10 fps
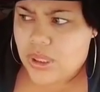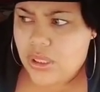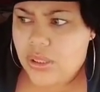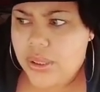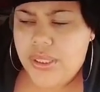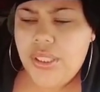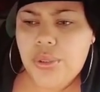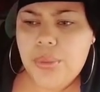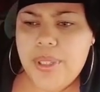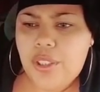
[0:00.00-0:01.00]
Oh,
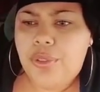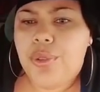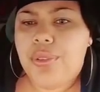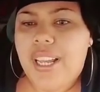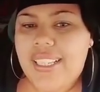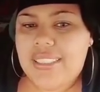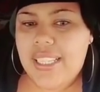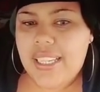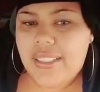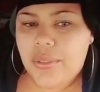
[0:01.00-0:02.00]
excuse me. And a few nights
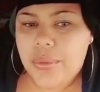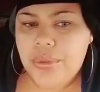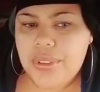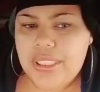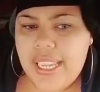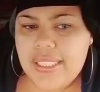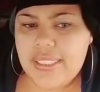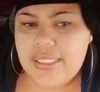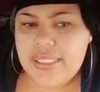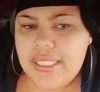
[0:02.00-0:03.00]
later, we was
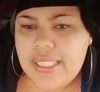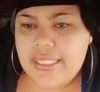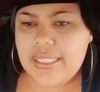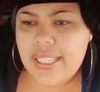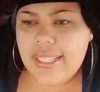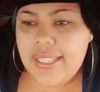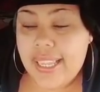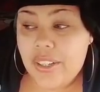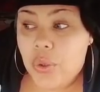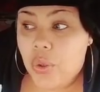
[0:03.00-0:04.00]
actually sitting
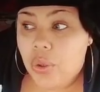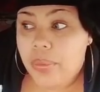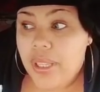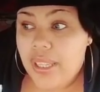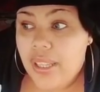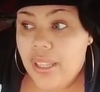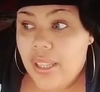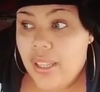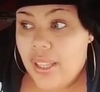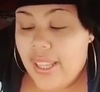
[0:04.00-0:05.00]
at home,
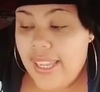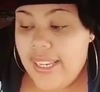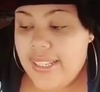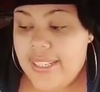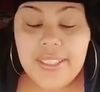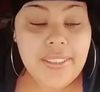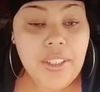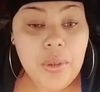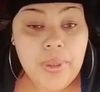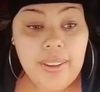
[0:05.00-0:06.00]
eating dinner
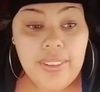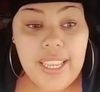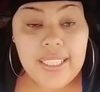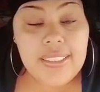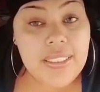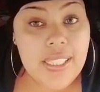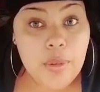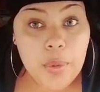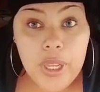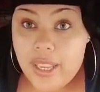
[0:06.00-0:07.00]
or whatever at the
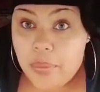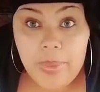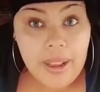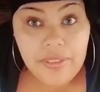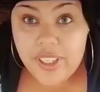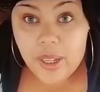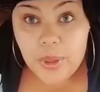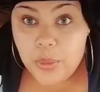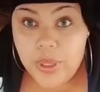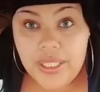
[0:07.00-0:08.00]
table. And my
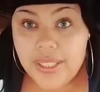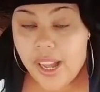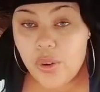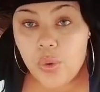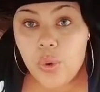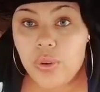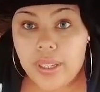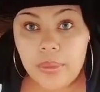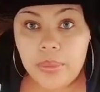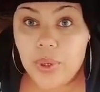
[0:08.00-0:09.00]
family, we did not grow
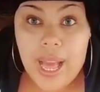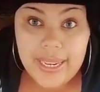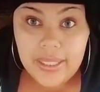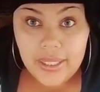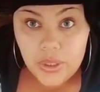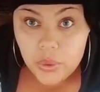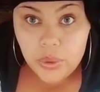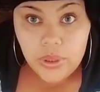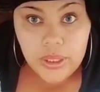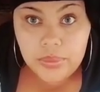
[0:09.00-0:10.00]
up, or I did not
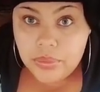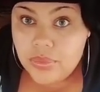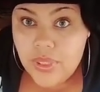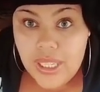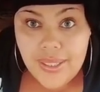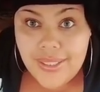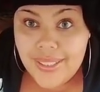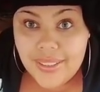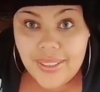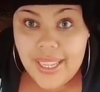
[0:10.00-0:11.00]
grow up eating
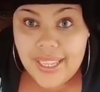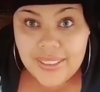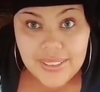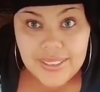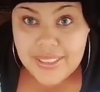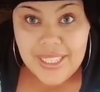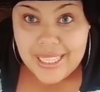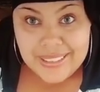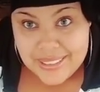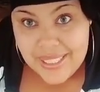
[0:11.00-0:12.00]
dinner at
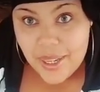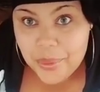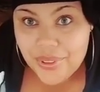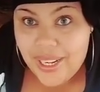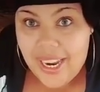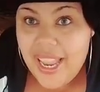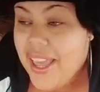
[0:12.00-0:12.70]
the table. Like,